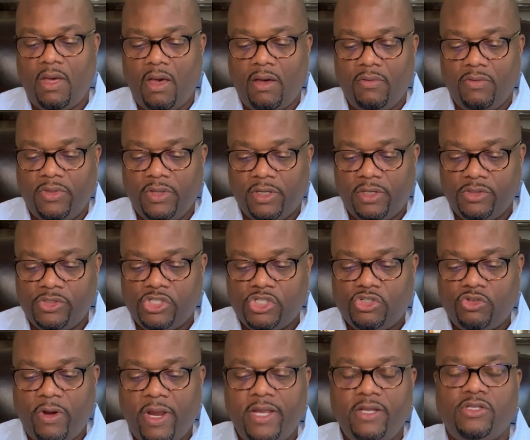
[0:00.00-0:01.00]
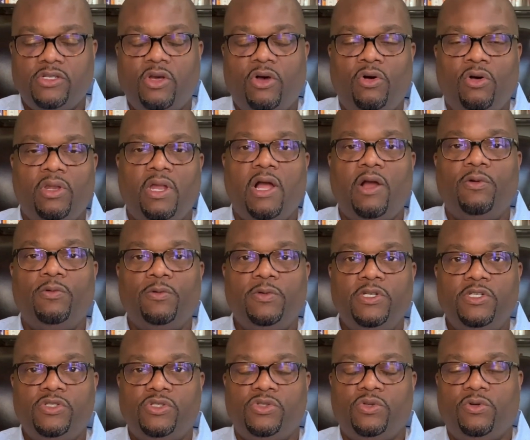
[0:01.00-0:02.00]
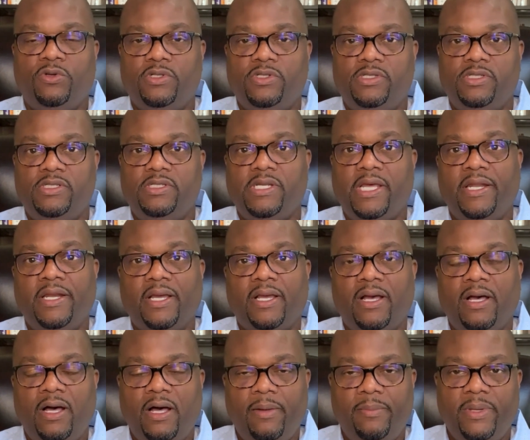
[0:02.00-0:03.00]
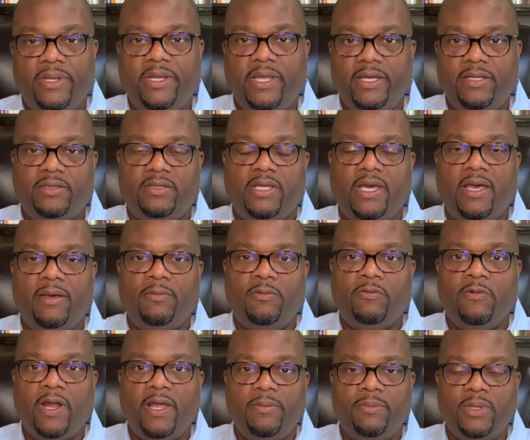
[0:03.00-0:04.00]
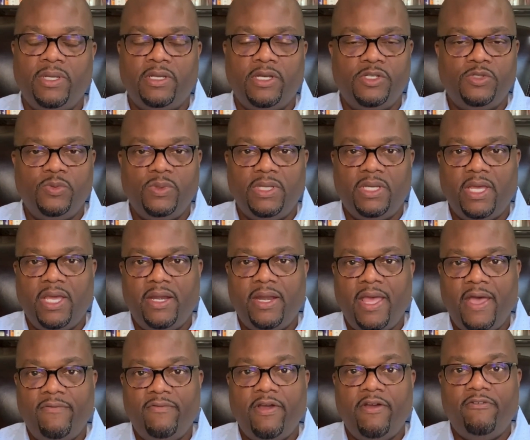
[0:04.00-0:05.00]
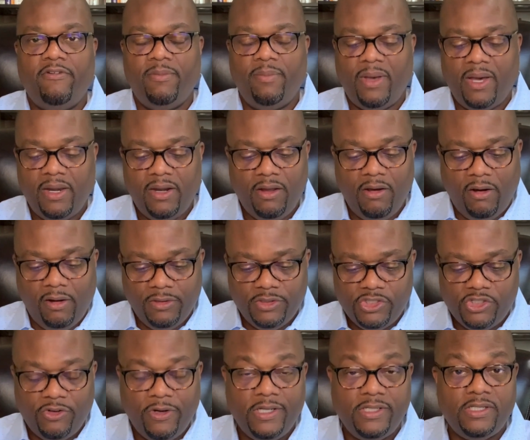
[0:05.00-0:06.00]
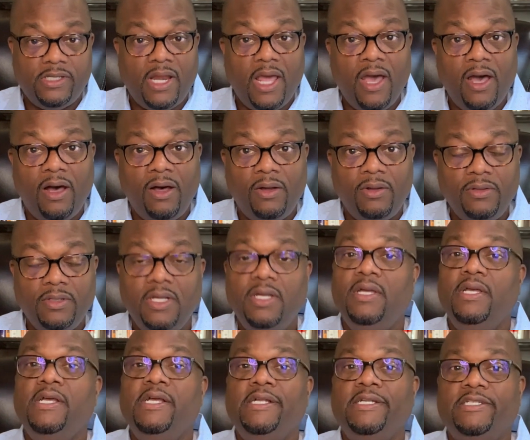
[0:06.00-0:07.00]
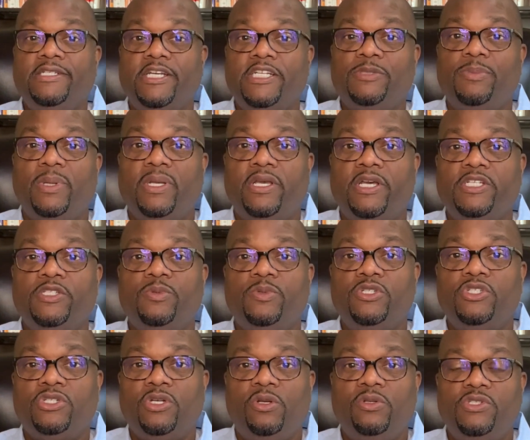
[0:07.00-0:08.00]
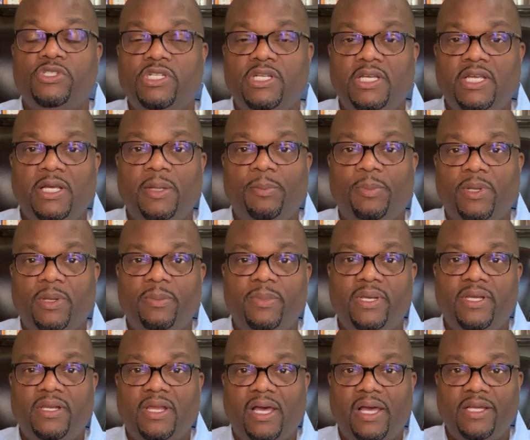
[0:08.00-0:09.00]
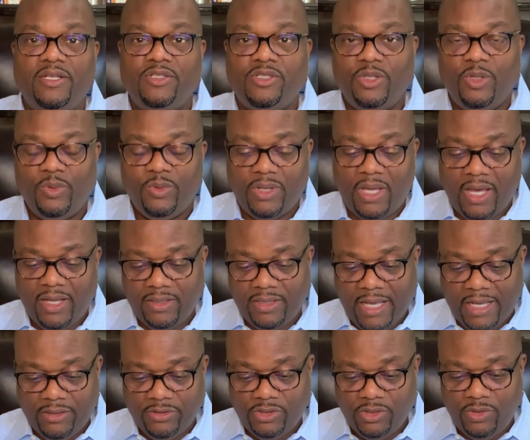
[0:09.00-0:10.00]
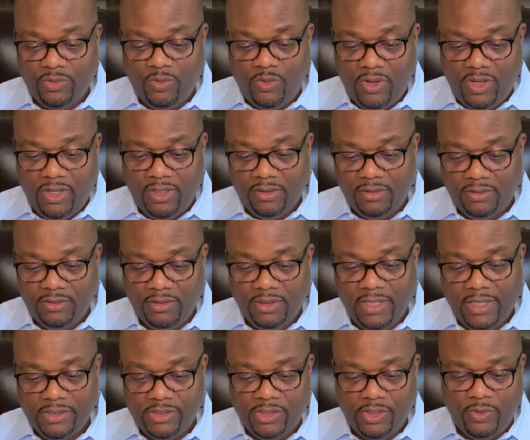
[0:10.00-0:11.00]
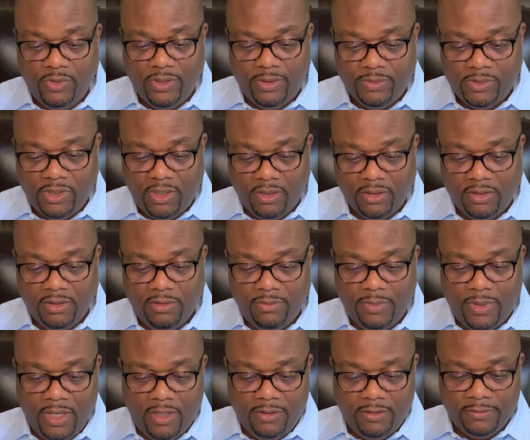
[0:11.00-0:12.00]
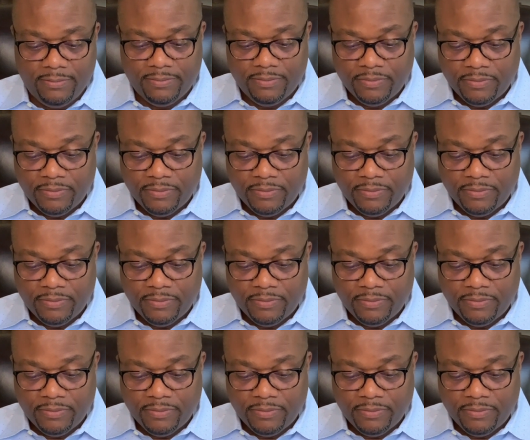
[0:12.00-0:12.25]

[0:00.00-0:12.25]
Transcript: the constraints on our resources and accommodate that, right? Because we can't have everybody all stressed out just because we chose to implement ISO 9001. You guys know what I'm talking about.